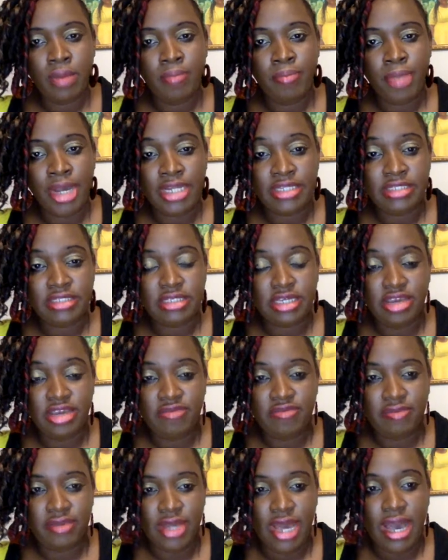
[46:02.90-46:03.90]
But
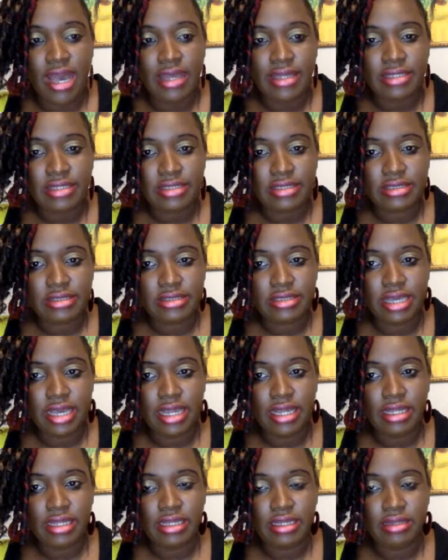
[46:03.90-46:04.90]
if not,
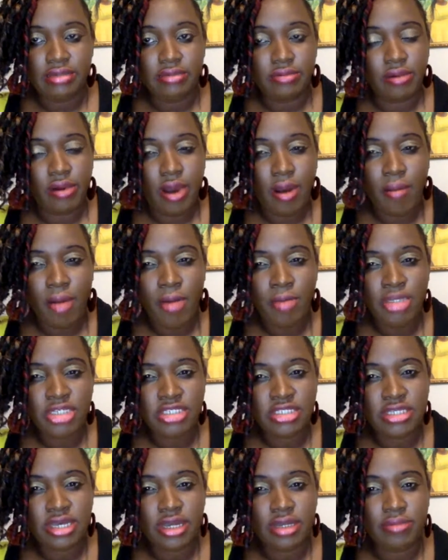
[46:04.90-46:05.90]
then I'm
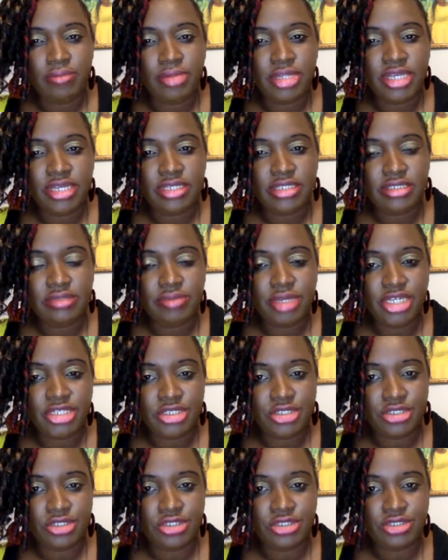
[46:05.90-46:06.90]
almost done. Please make
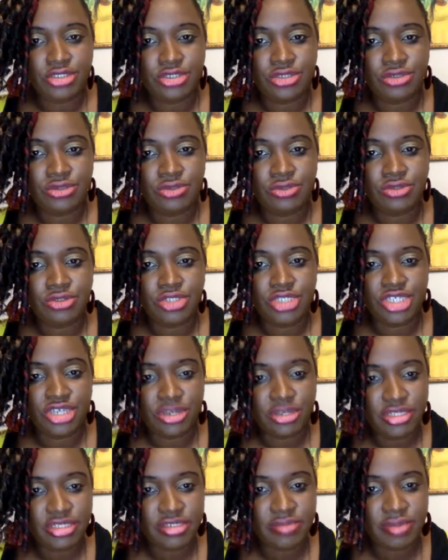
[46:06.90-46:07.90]
sure you
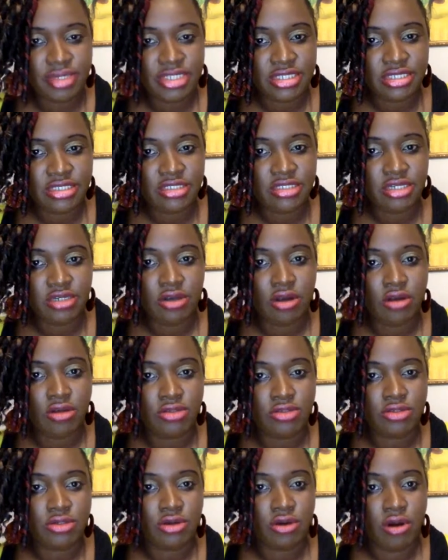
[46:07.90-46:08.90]
share this message and
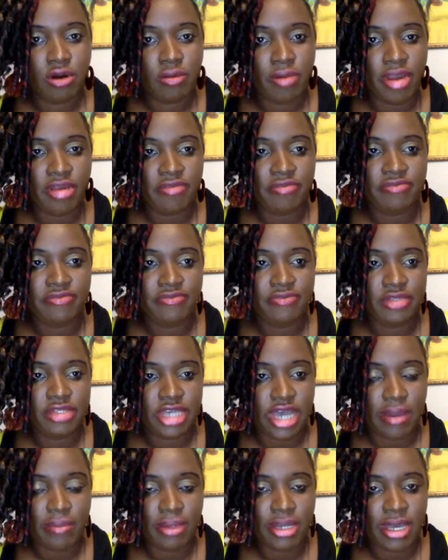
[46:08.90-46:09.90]
also go on my
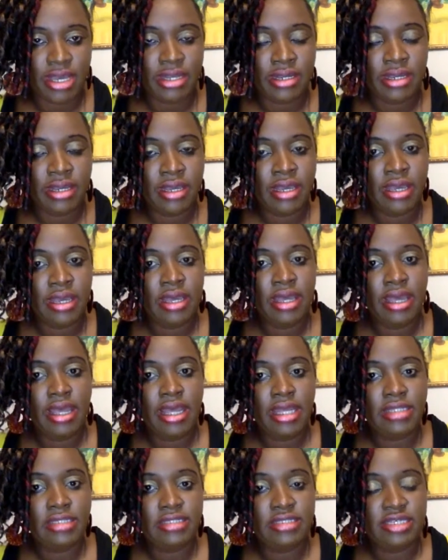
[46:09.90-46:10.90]
timeline
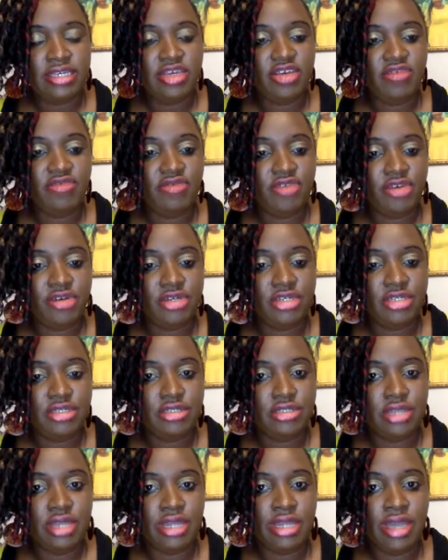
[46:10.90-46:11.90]
and see if you're,
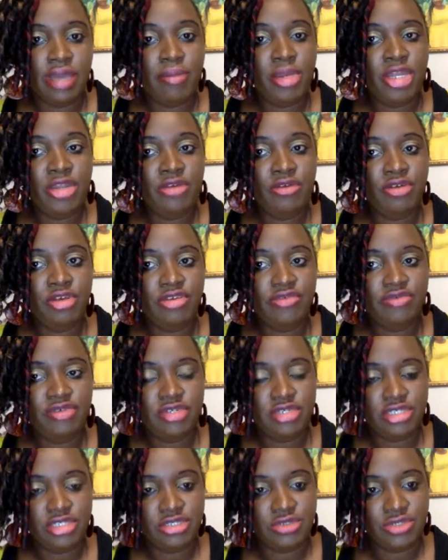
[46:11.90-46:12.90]
and let me know if you're
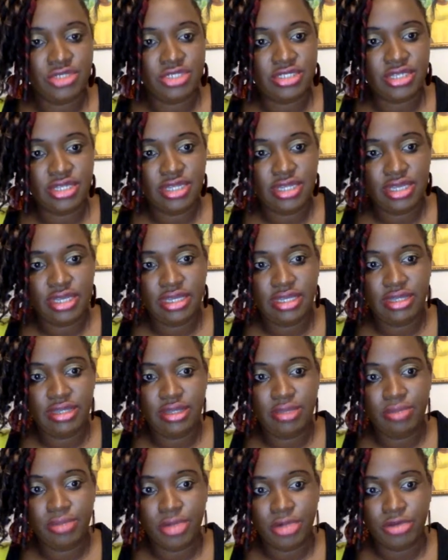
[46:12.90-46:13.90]
interested in
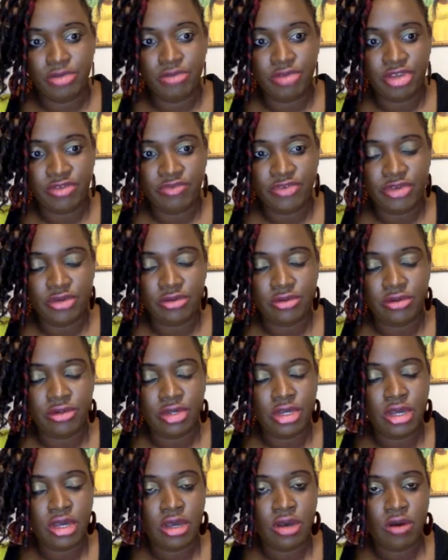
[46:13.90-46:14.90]
the book review.
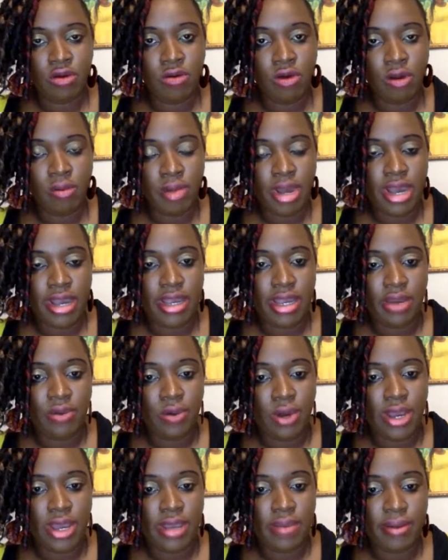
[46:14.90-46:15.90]
Who am I and
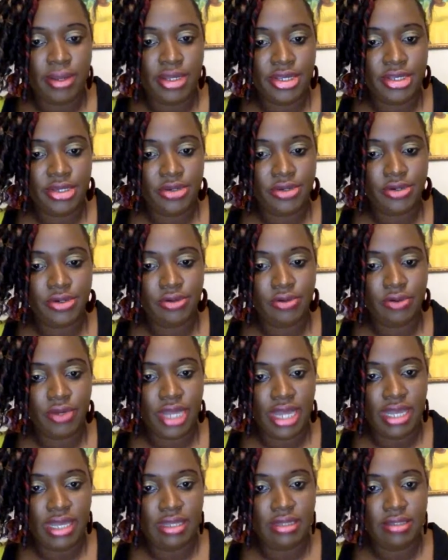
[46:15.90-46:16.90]
why am I here?
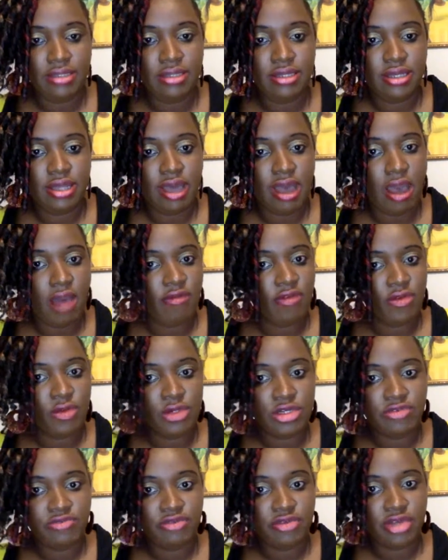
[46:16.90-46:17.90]
Okay. Have a
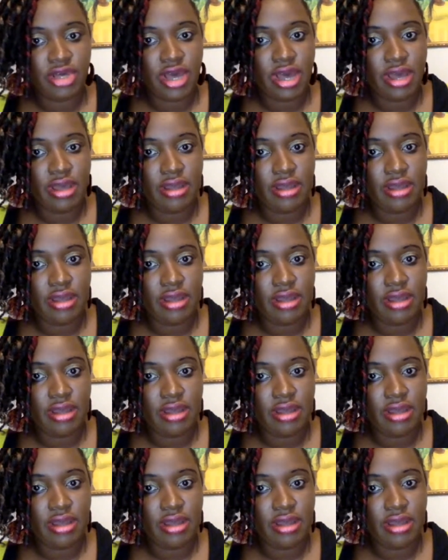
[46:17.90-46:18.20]
wonderful